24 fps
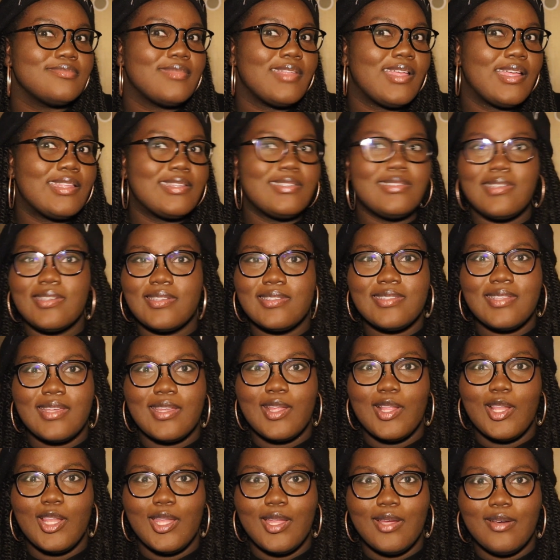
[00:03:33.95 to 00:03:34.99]
I just said
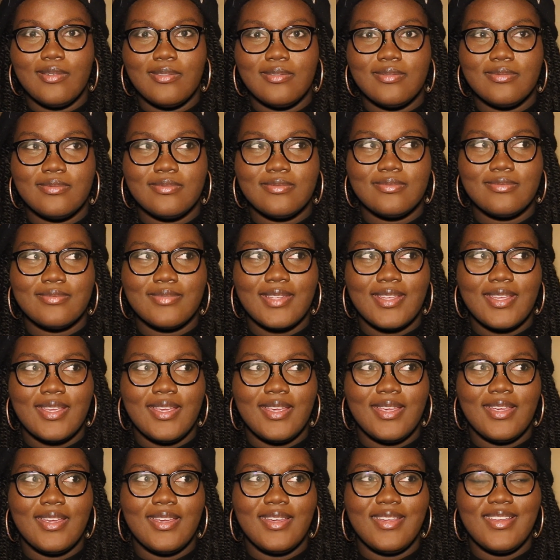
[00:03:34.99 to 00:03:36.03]
hello.
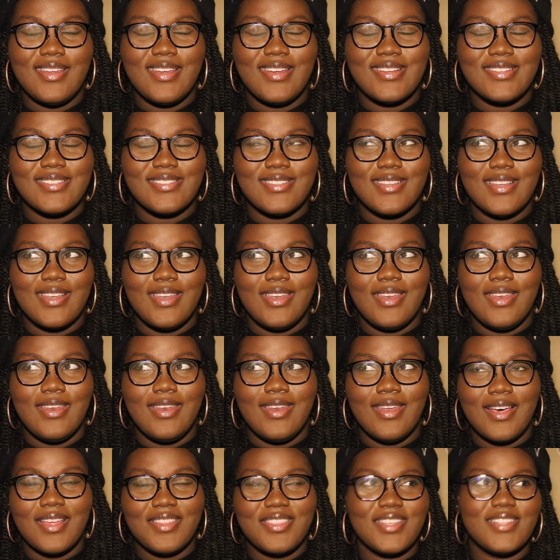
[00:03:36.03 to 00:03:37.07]
And it is
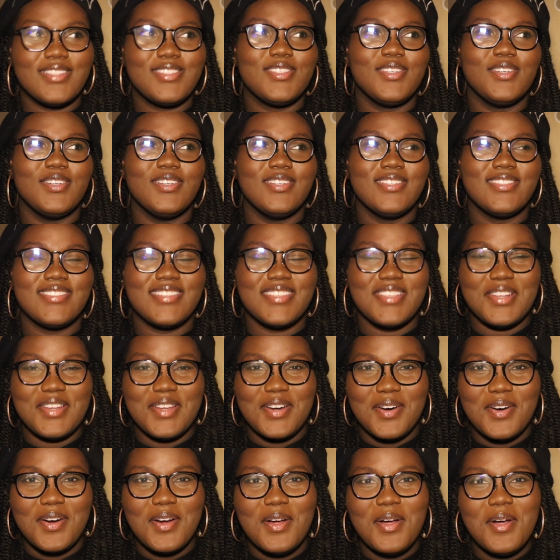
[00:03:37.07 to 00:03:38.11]
not that serious, you
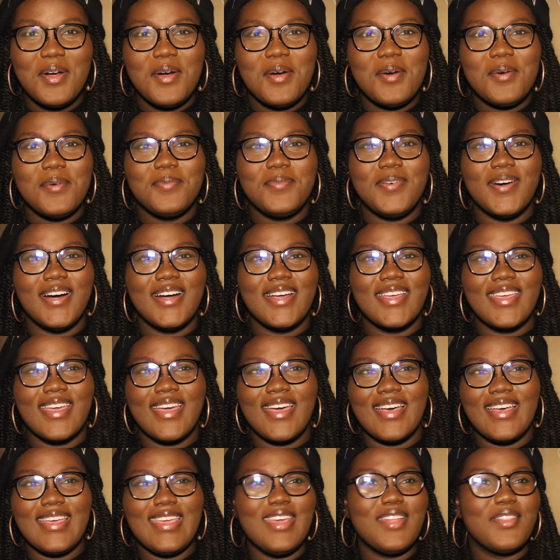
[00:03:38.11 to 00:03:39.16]
know? But
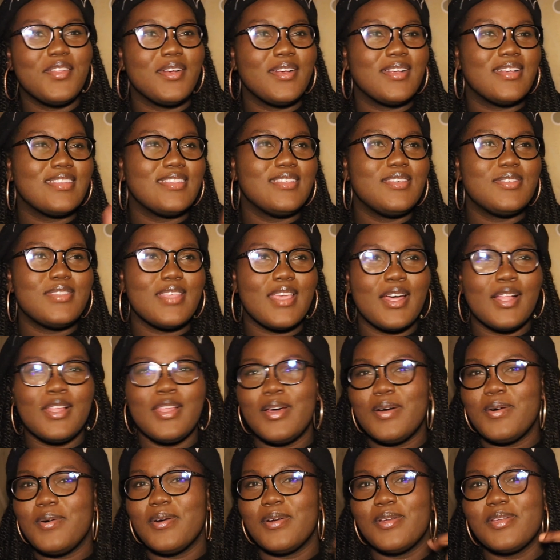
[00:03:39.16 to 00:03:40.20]
yeah, either you say
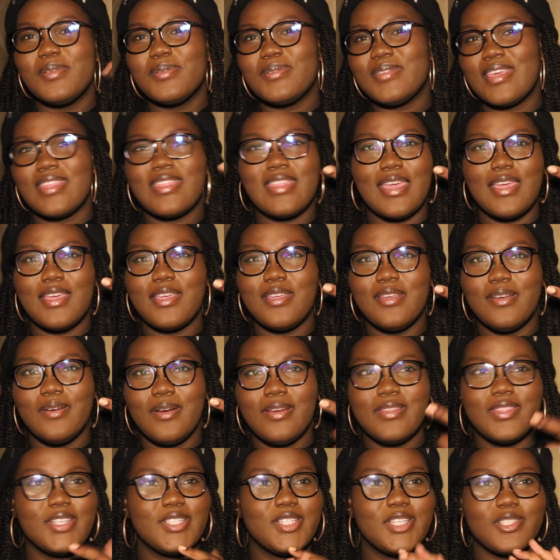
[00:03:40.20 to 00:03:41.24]
hello or you say thank you.
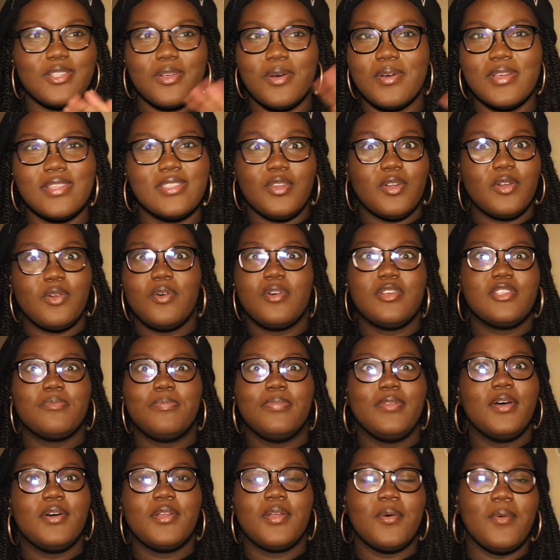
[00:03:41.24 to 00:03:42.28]
And they're always
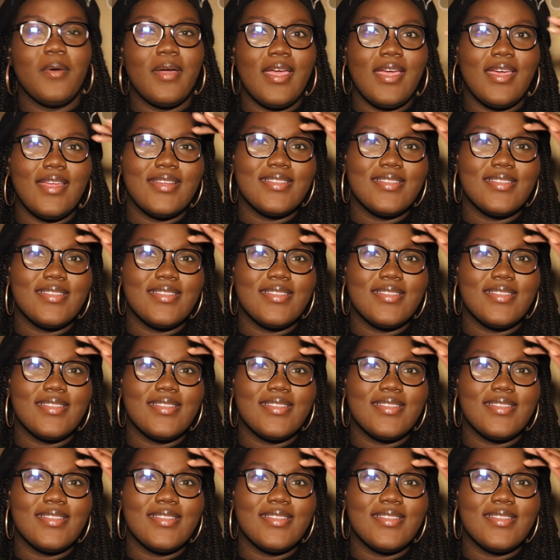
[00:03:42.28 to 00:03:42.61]
blown away.